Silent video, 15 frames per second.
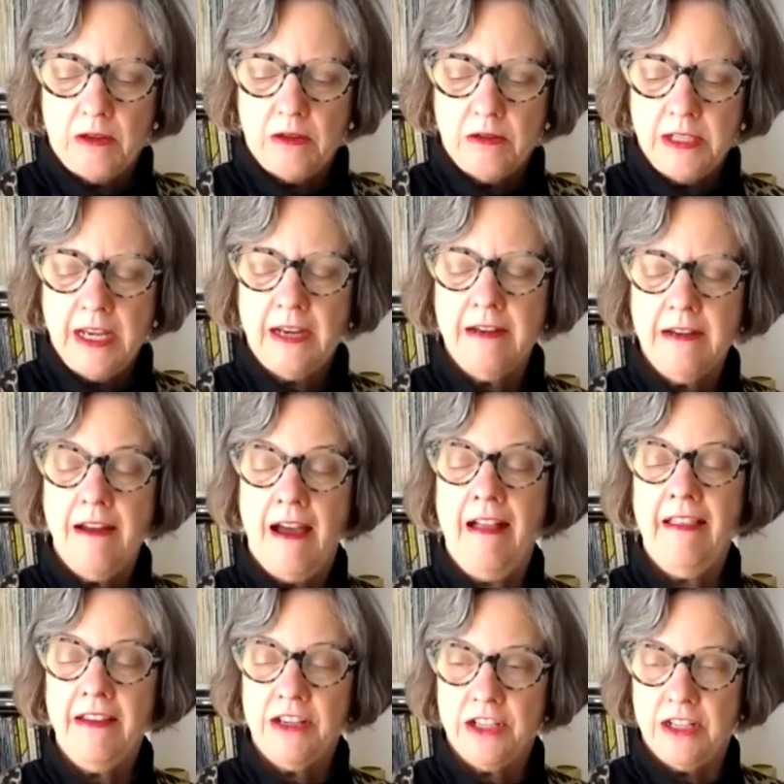
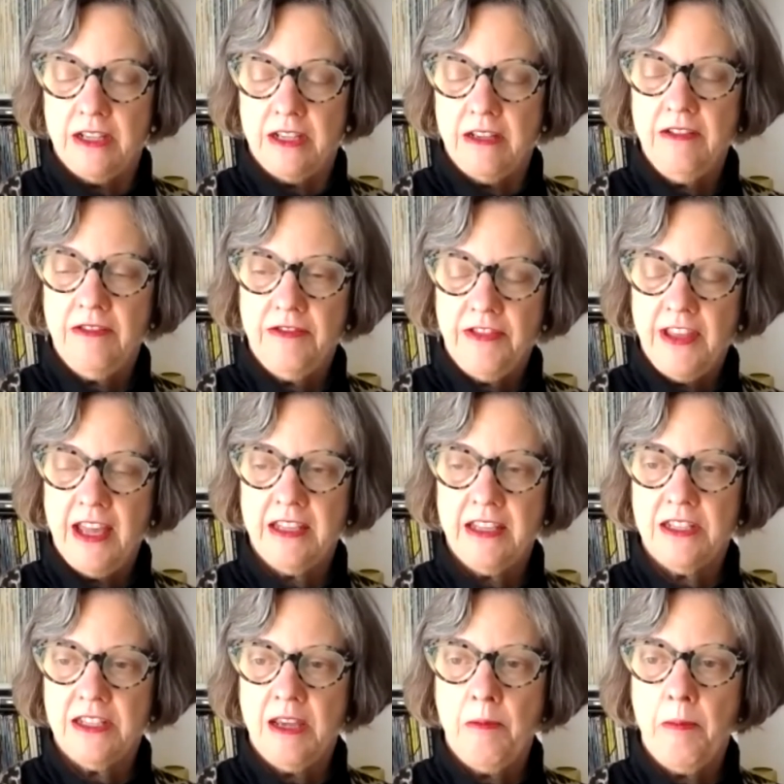technology
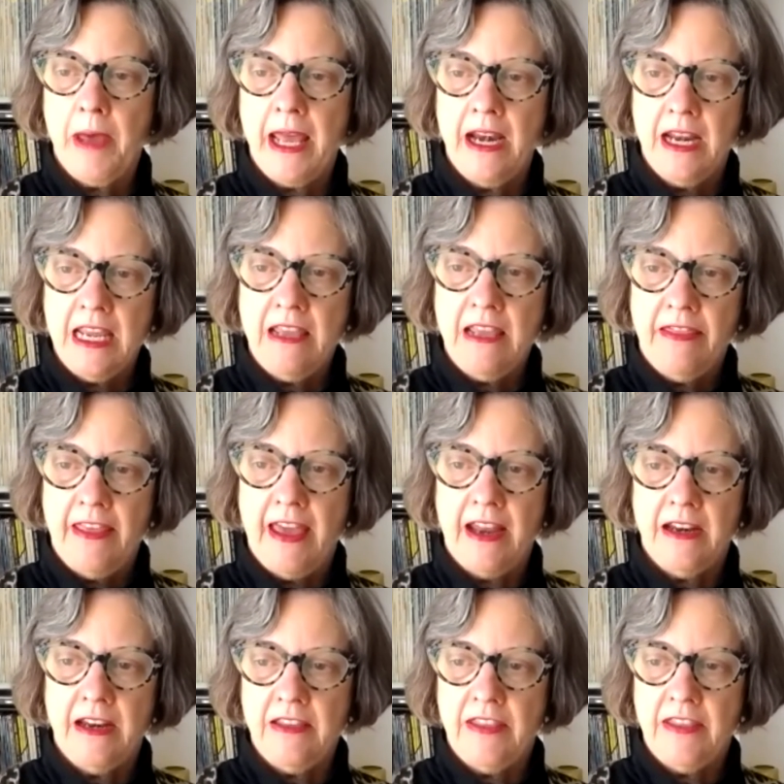that's embedded in that
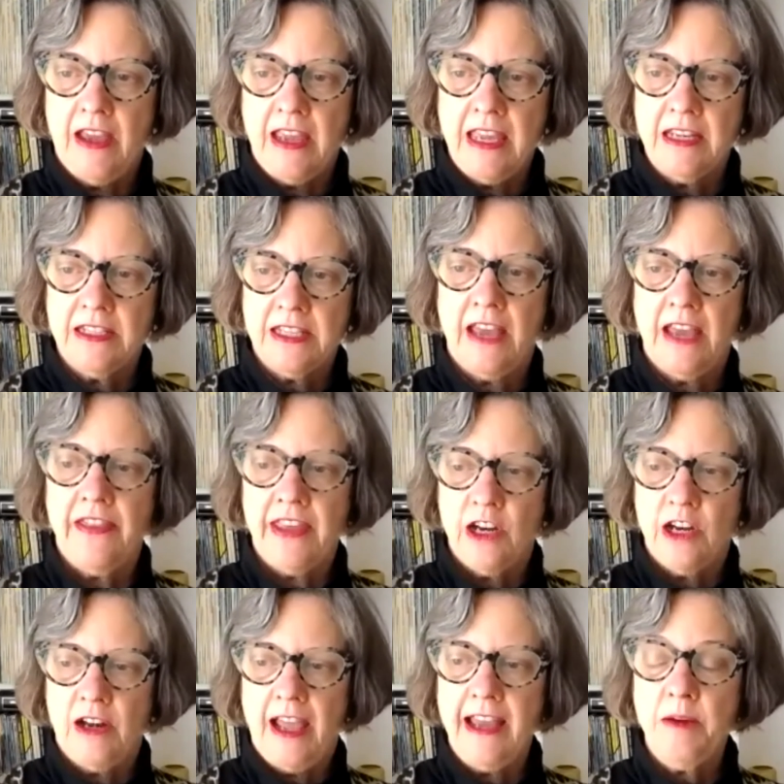inside the
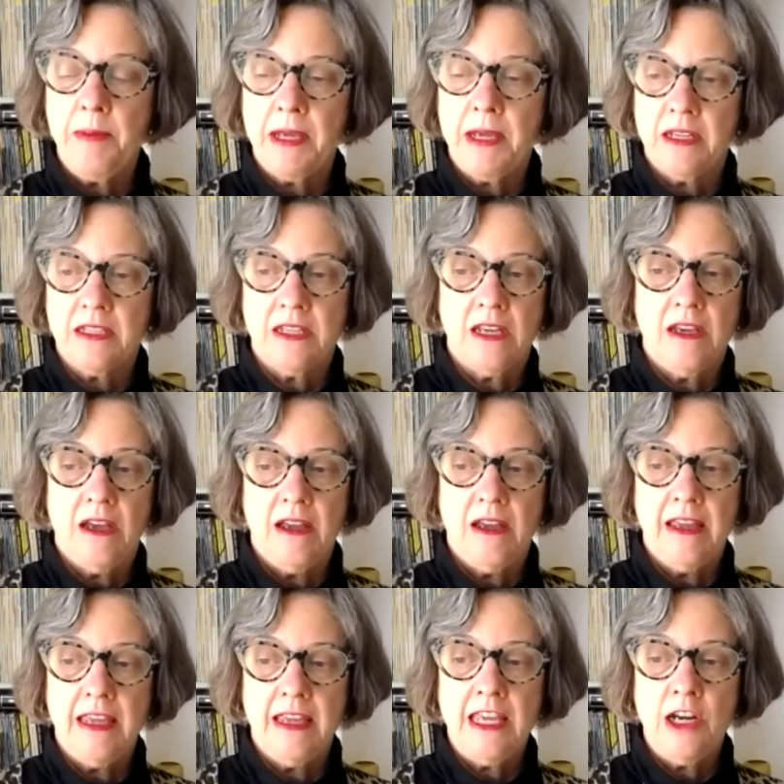inner liner, because the
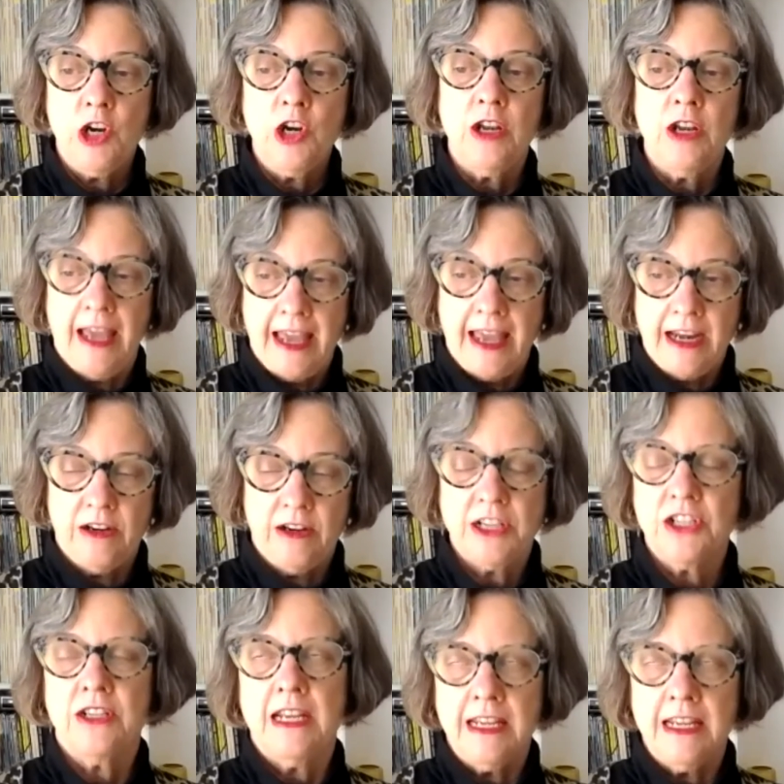inner liner,
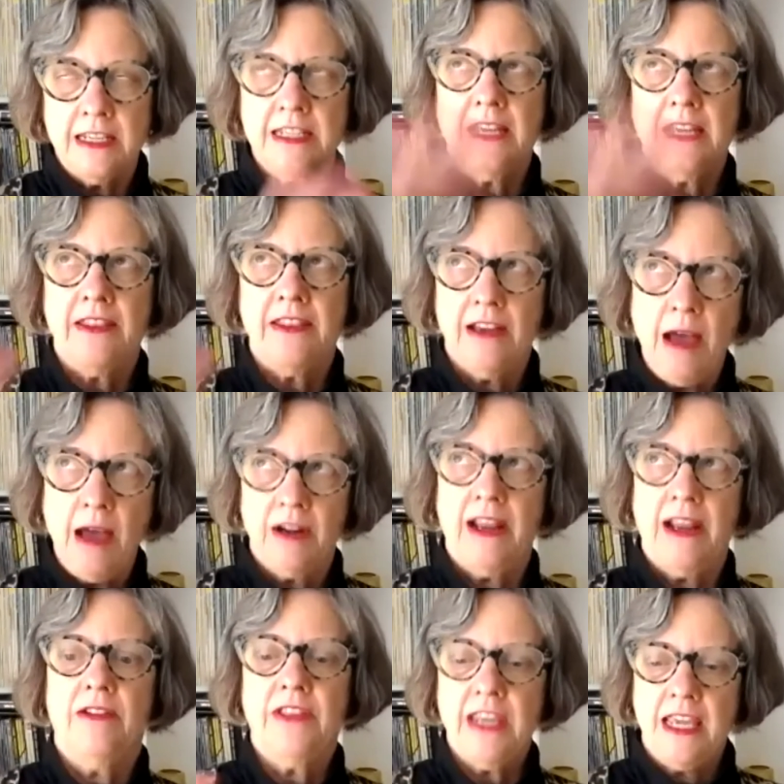inside the outer
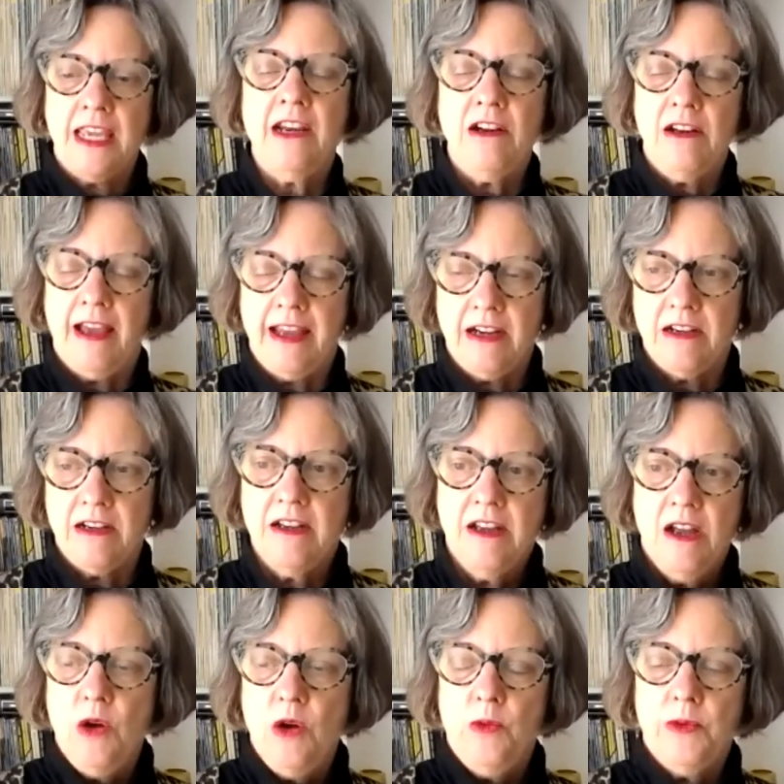liner, the inner liner
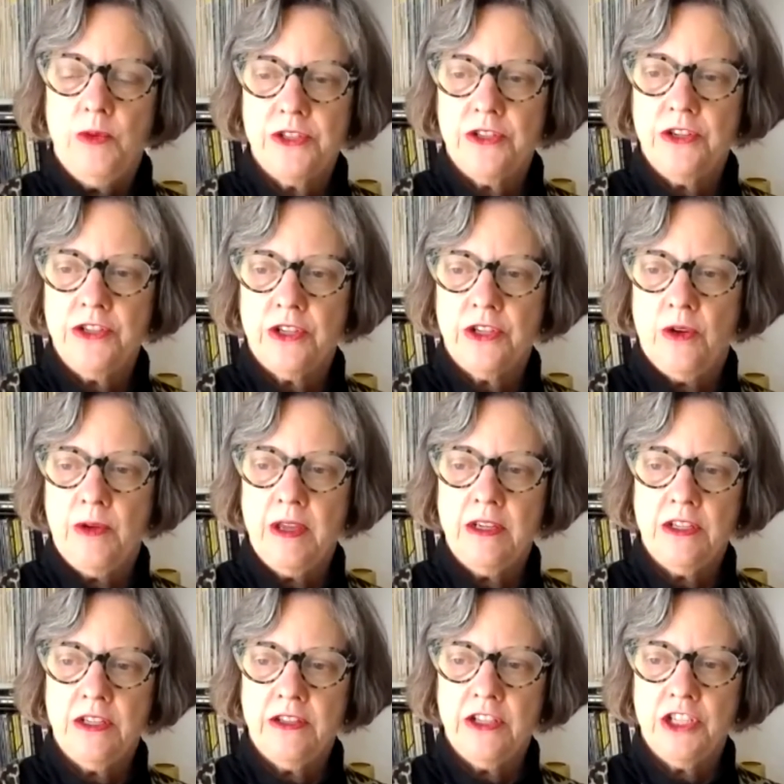will start to go
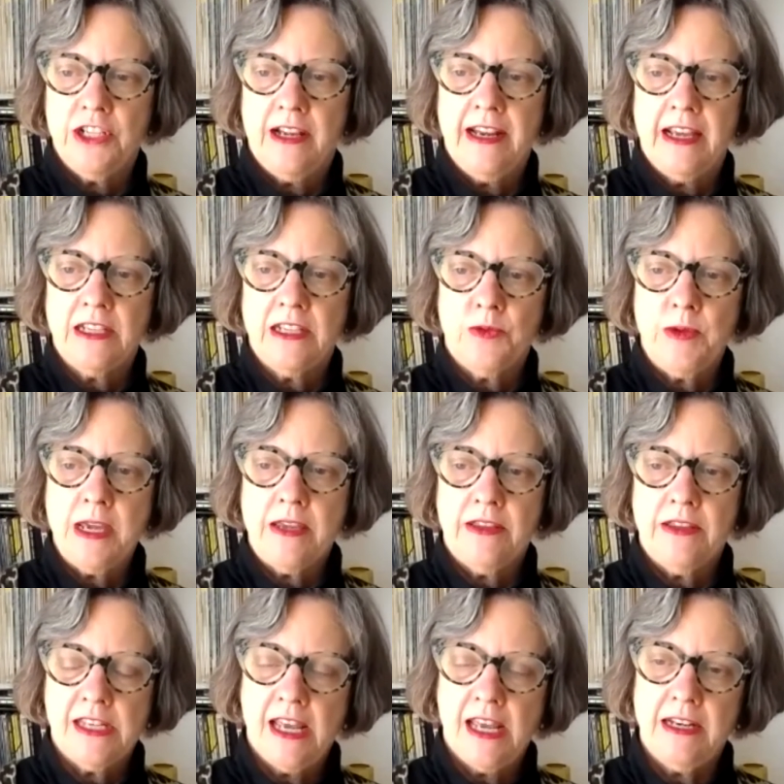into the shell next week.
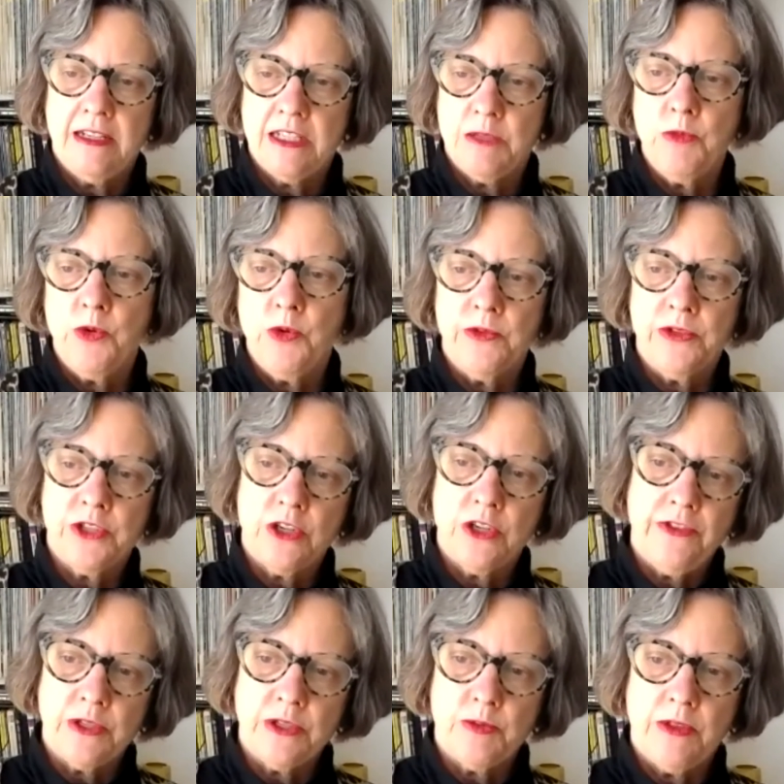It's that smooth
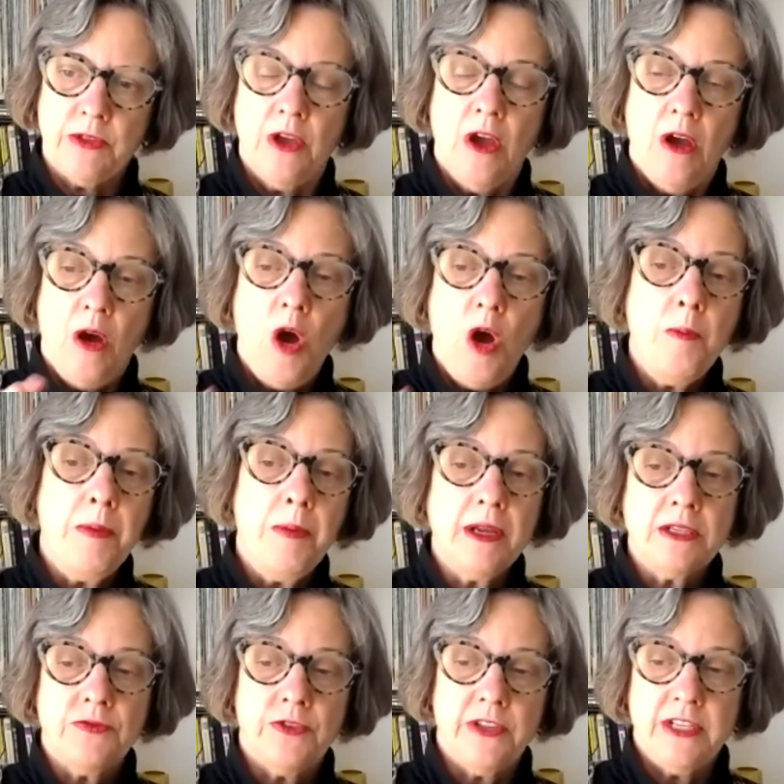surface with openings
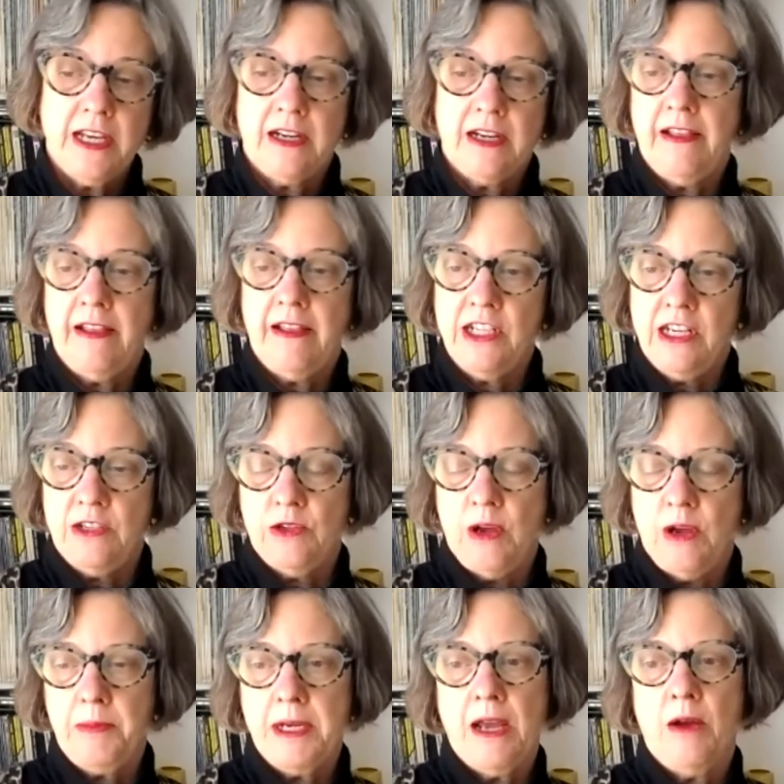for the technology to
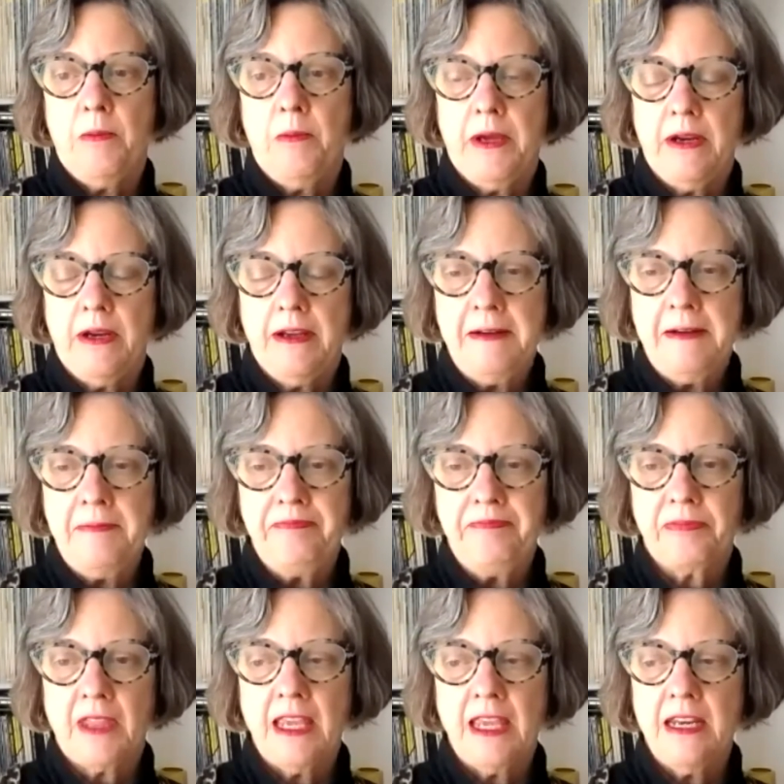drop down, but
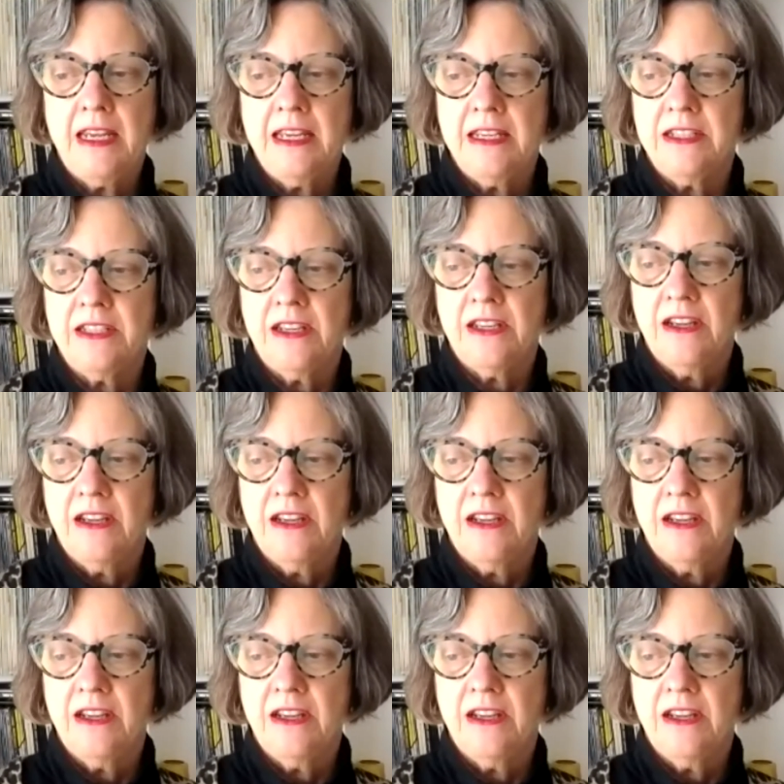it is